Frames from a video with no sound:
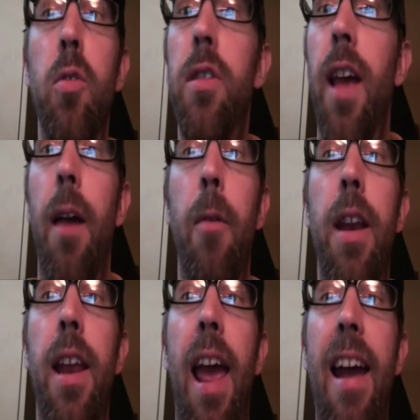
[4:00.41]
Tuesday.
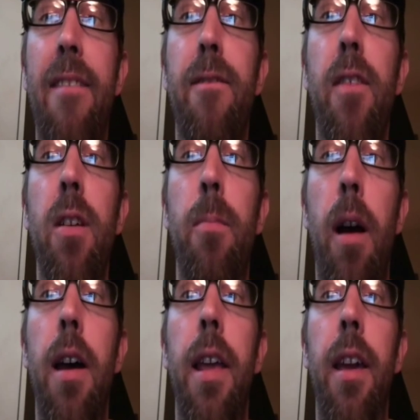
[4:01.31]
We need
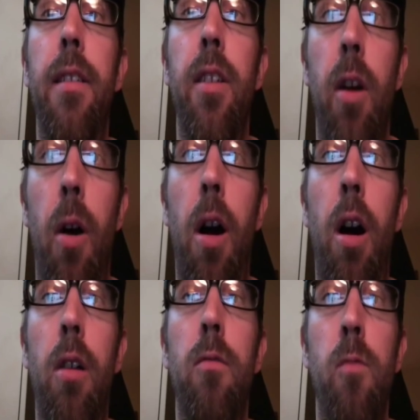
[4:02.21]
everybody to
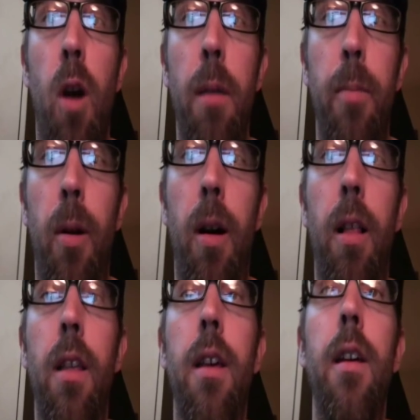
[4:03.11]
call Ron
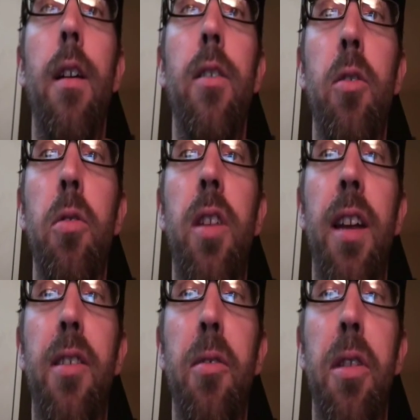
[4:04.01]
Paul.
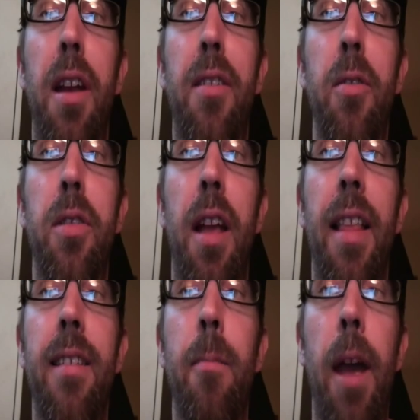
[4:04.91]
Tuesday, Tuesday,
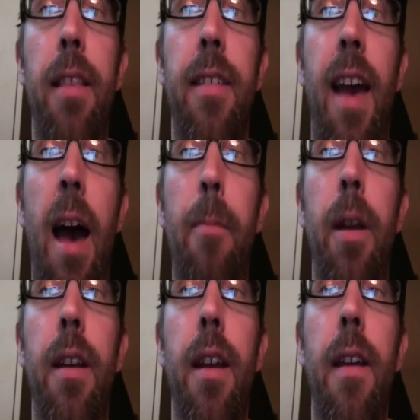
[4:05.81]
Tuesday. Let's make this
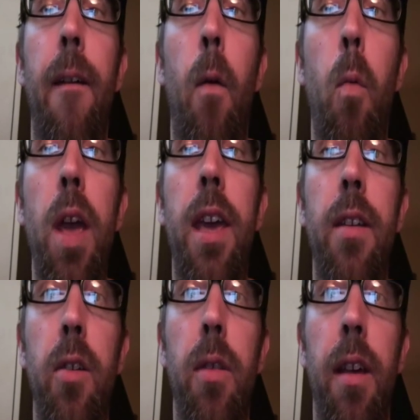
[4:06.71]
happen. We
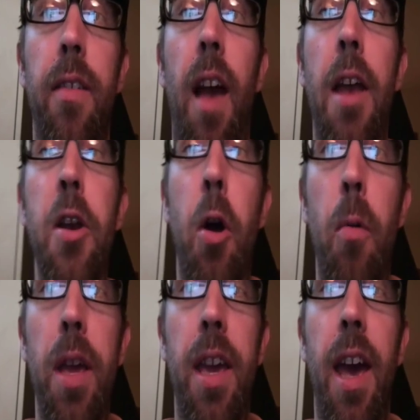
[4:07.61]
can do this. I
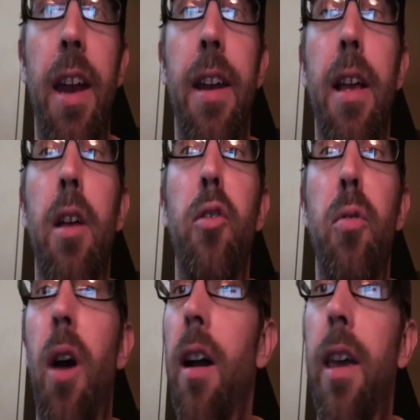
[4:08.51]
know we can.
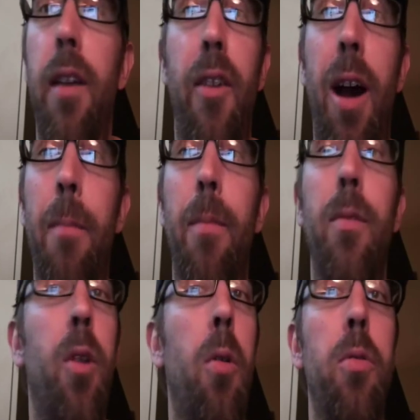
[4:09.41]
Do not give up.
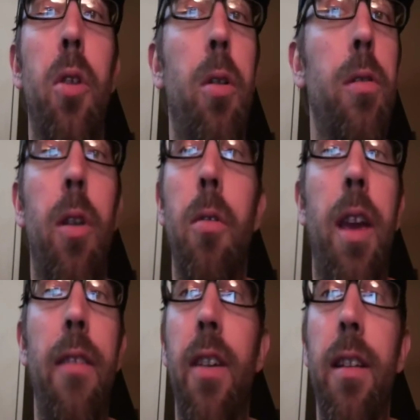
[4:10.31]
Don't don't
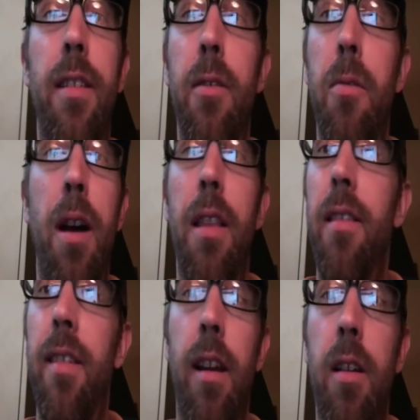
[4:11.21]
don't give in to uh,
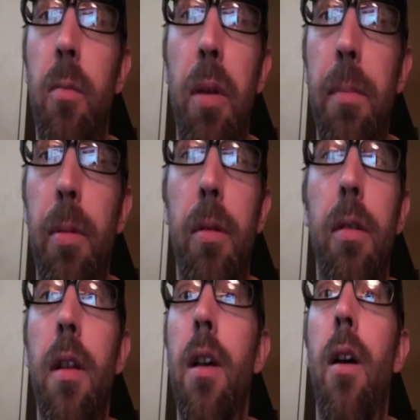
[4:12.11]
the cynical
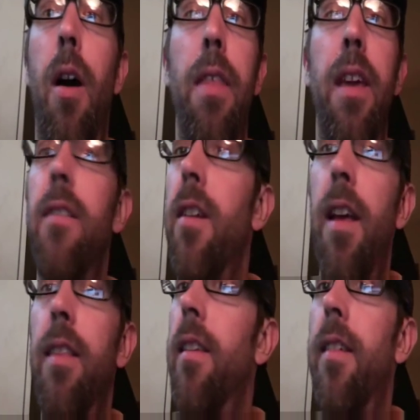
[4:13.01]
people on the
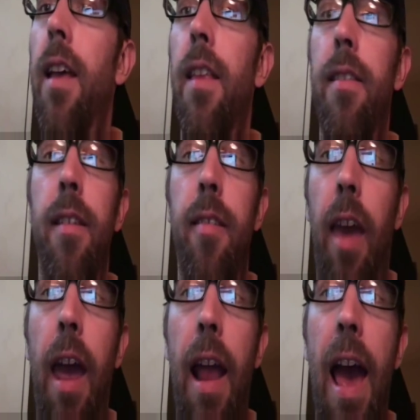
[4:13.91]
internet that say that
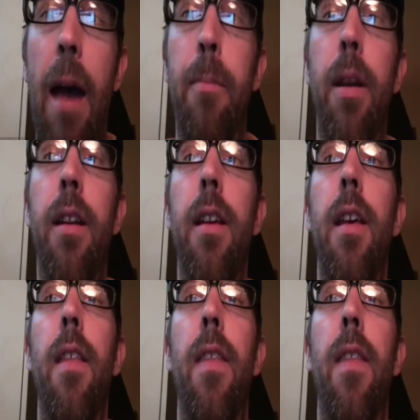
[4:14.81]
this can't happen.